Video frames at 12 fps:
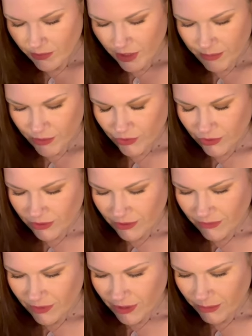Emotional
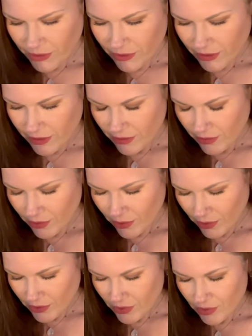unavailability
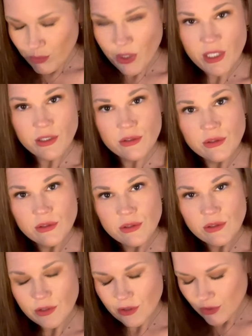caused the pain,
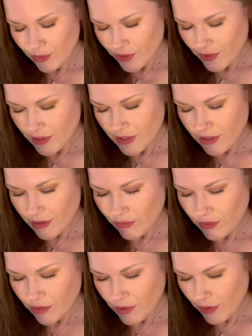twisted the knife
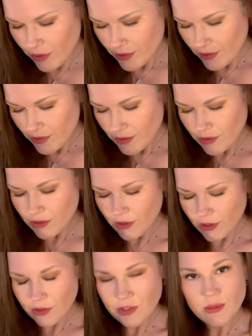in our hearts,
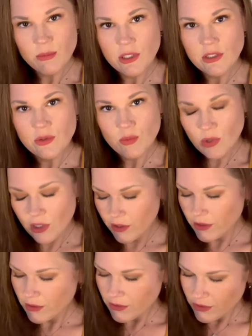caused somebody to
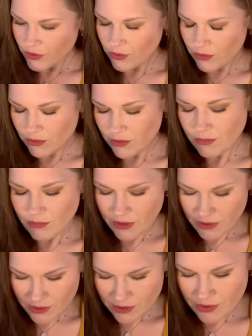walk the truth.
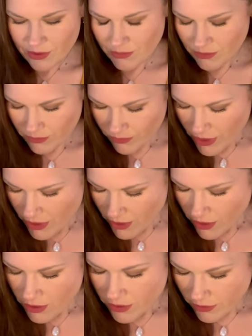There it is.
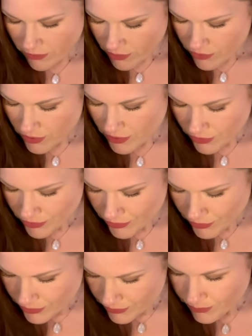
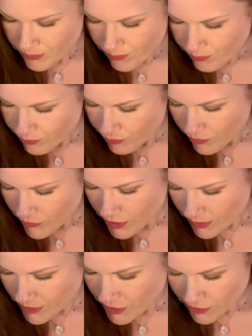Congratulations. And I
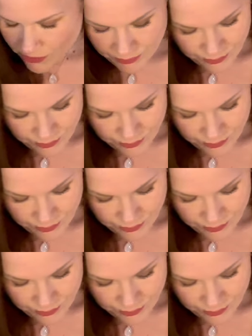mean that.